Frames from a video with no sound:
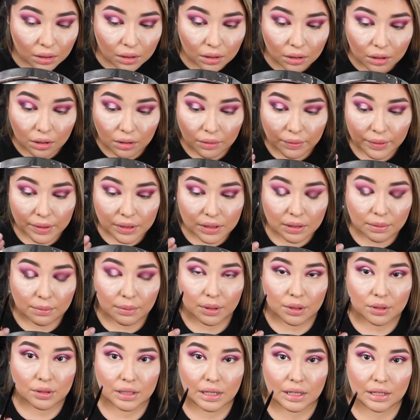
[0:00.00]
over some of
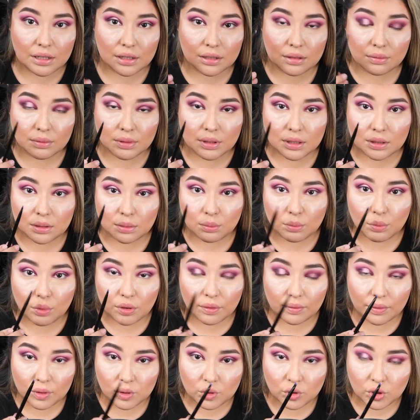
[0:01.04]
those edges with some more
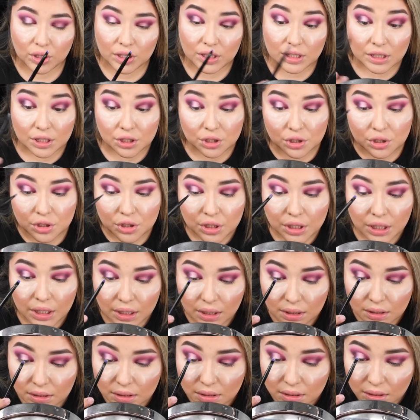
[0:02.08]
of those transition
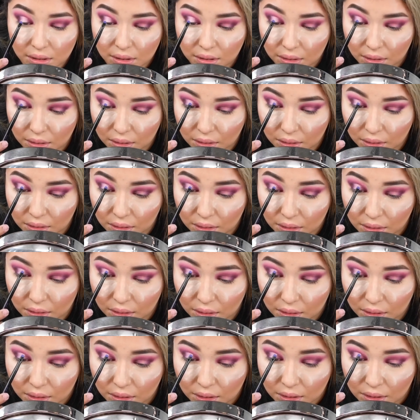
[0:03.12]
shades.
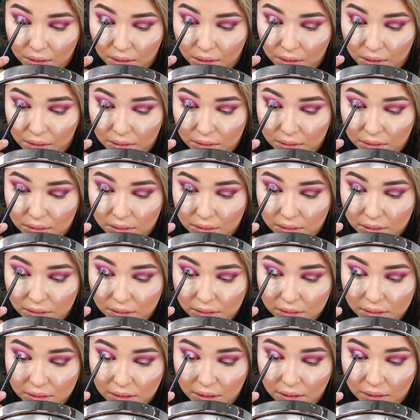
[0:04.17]
It's the
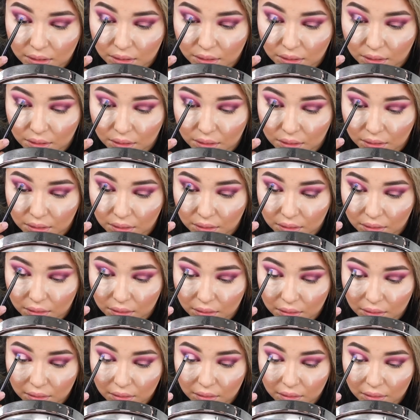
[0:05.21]
center
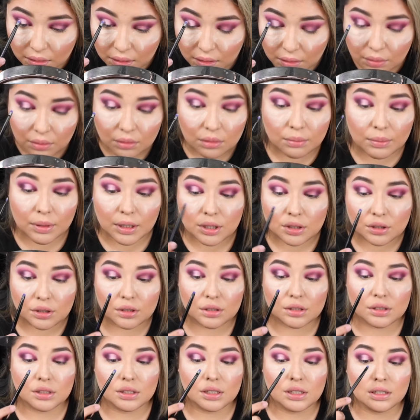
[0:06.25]
that you want to make sure
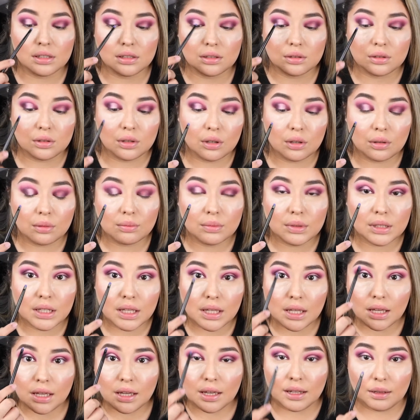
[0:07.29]
it's nice and domed
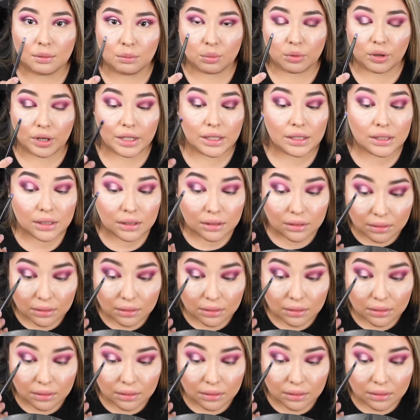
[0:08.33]
and bright.